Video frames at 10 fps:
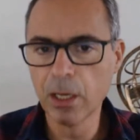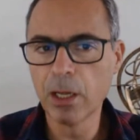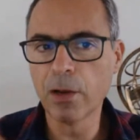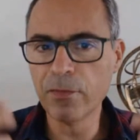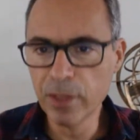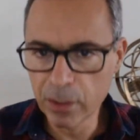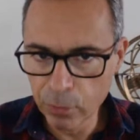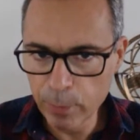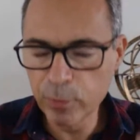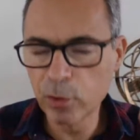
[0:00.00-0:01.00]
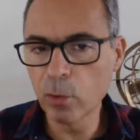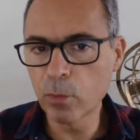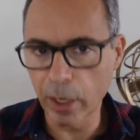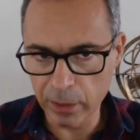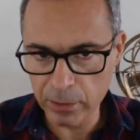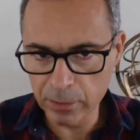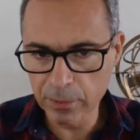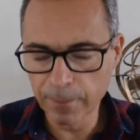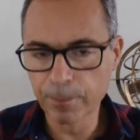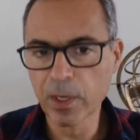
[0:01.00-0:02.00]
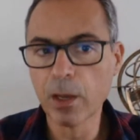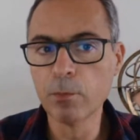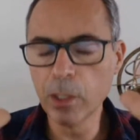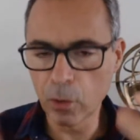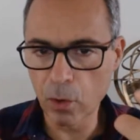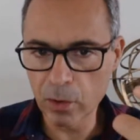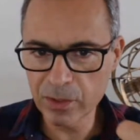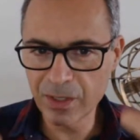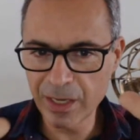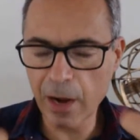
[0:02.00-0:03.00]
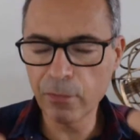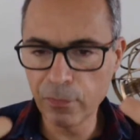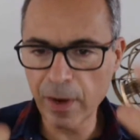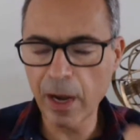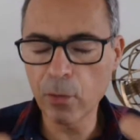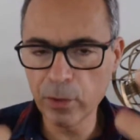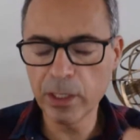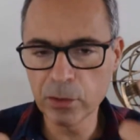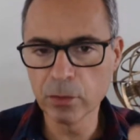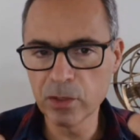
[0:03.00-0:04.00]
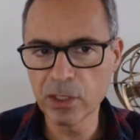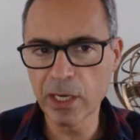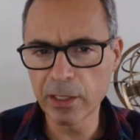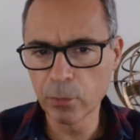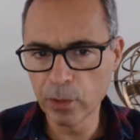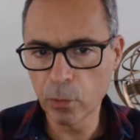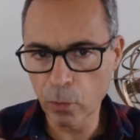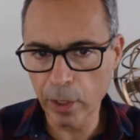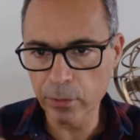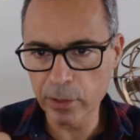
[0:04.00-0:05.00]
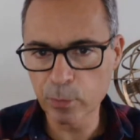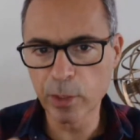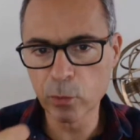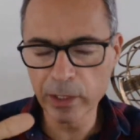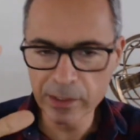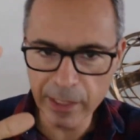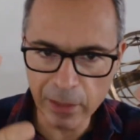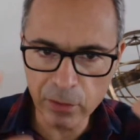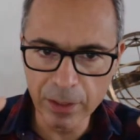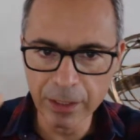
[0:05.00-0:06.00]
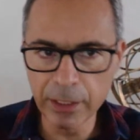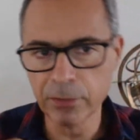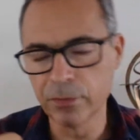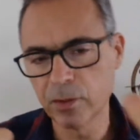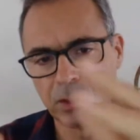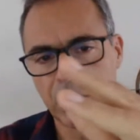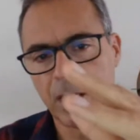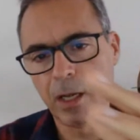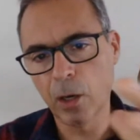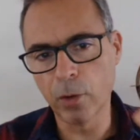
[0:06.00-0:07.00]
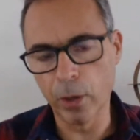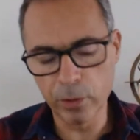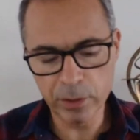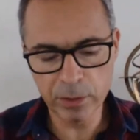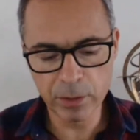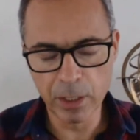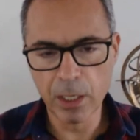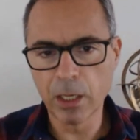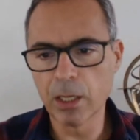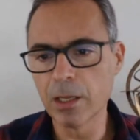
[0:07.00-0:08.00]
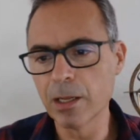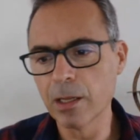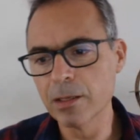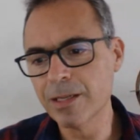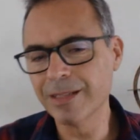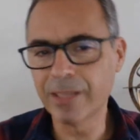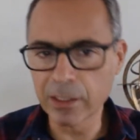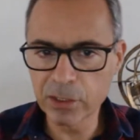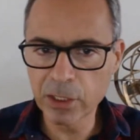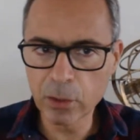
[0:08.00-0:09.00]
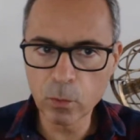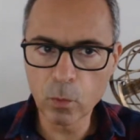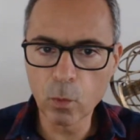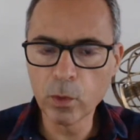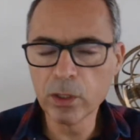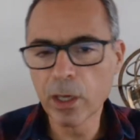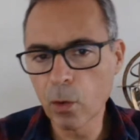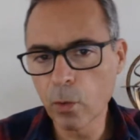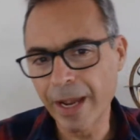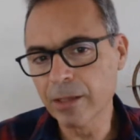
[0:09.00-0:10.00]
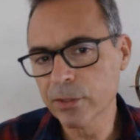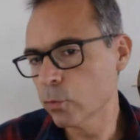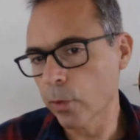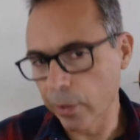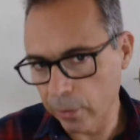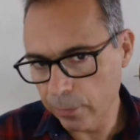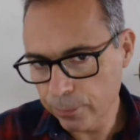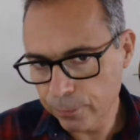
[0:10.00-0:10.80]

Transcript: of the crypto markets because they are very associated with Aquarius. But when Saturn leaves Aquarius, the attention will go elsewhere.